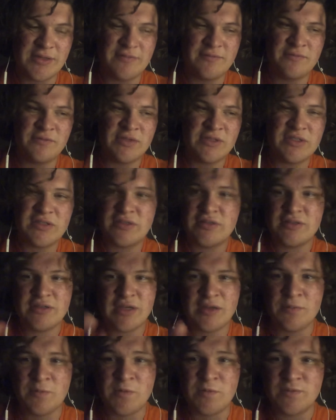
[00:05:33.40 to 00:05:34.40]
which
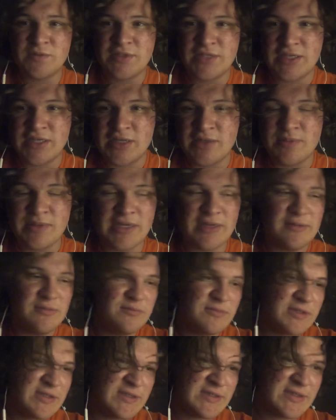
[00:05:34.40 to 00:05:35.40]
I won't talk about,
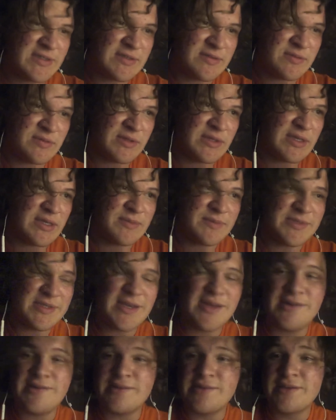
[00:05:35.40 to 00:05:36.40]
because it's really
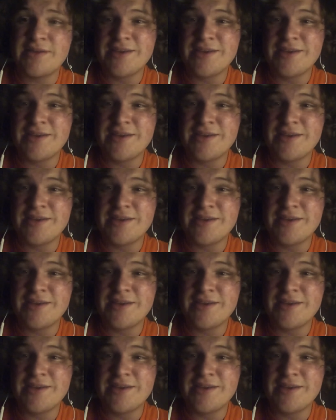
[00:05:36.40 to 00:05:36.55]
upsetting,